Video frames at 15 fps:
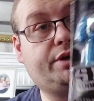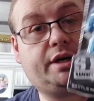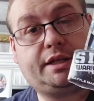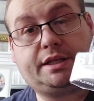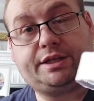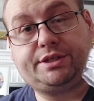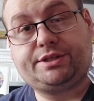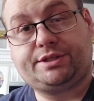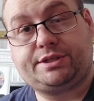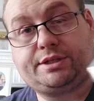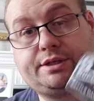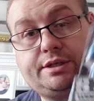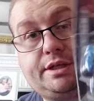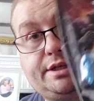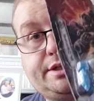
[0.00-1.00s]
but at least
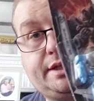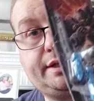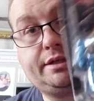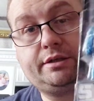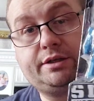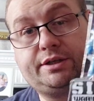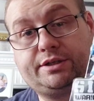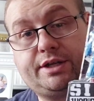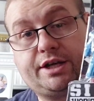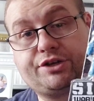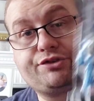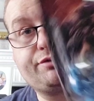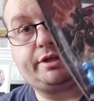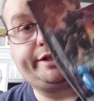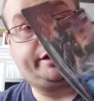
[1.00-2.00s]
he's an
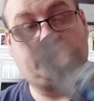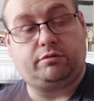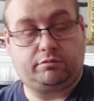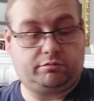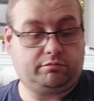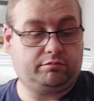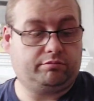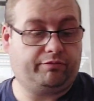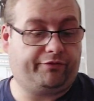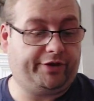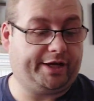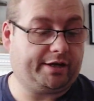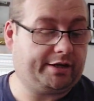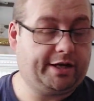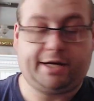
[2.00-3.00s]
extra little
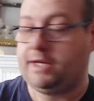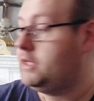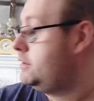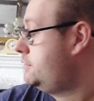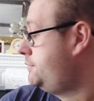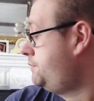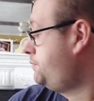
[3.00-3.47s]
thing there.